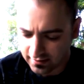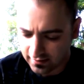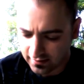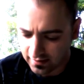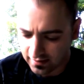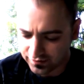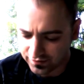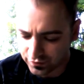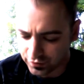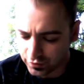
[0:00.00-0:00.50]

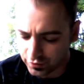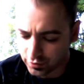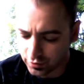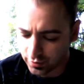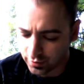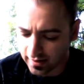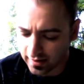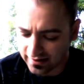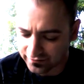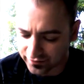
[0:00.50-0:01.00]
And you
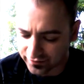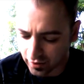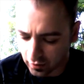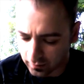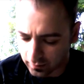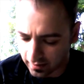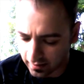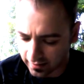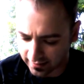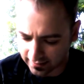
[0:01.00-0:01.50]
who have no
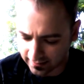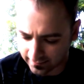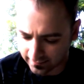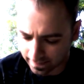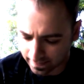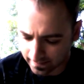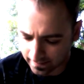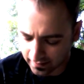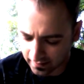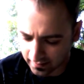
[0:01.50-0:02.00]
money,
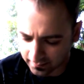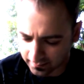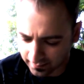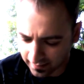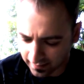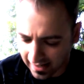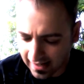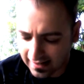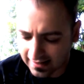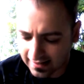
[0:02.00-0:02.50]
come
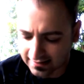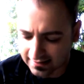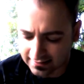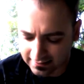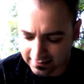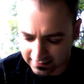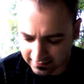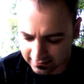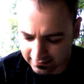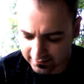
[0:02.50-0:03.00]
buy and
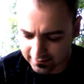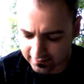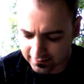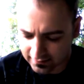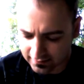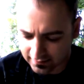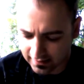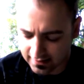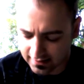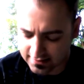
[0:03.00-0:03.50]
eat.
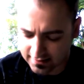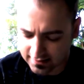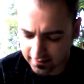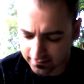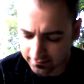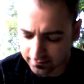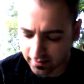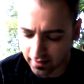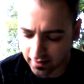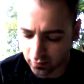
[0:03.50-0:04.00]
Yes,
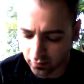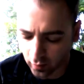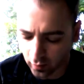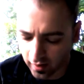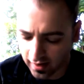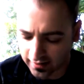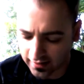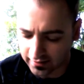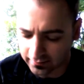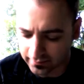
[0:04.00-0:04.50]
come buy
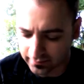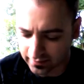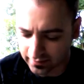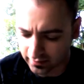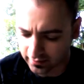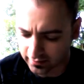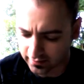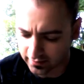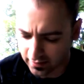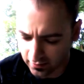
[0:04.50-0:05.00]
wine and
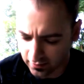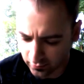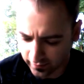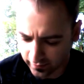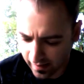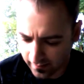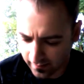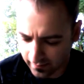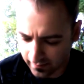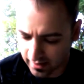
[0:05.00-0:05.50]
milk
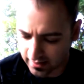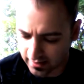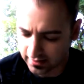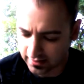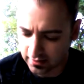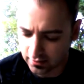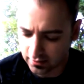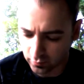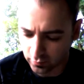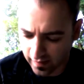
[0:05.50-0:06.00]
without
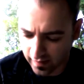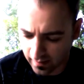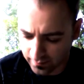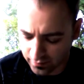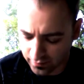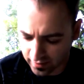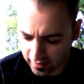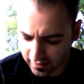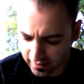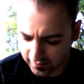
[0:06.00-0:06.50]
money and
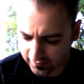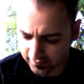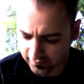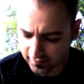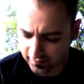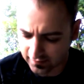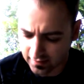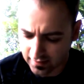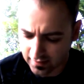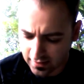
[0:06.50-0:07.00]
without
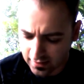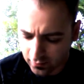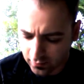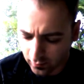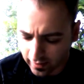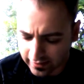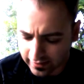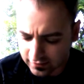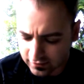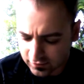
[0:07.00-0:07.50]
price.
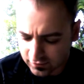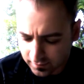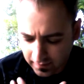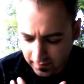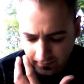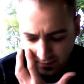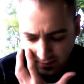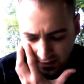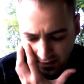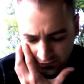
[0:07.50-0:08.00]
Why do you
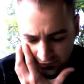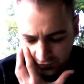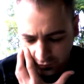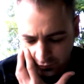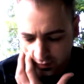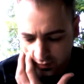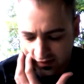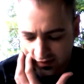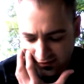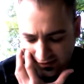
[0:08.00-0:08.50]
spend money for
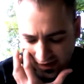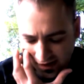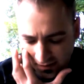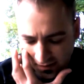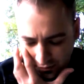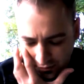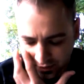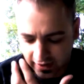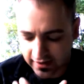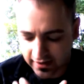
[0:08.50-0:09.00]
what is
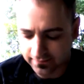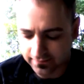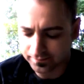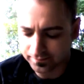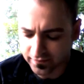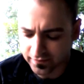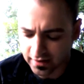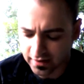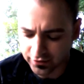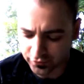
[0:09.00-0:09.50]
not bread,
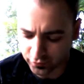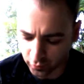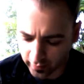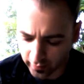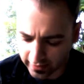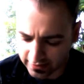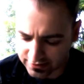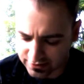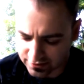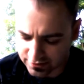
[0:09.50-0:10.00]
and your
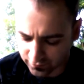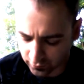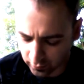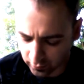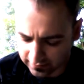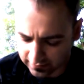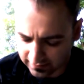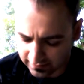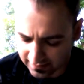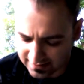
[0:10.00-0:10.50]
wages for
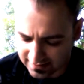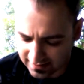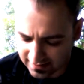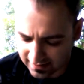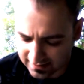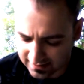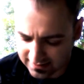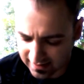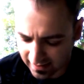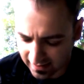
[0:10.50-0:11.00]
what does
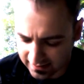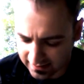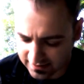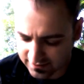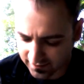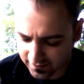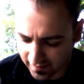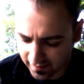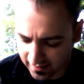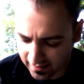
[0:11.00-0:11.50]
not
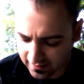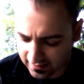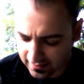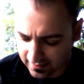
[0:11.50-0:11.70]
satisfy?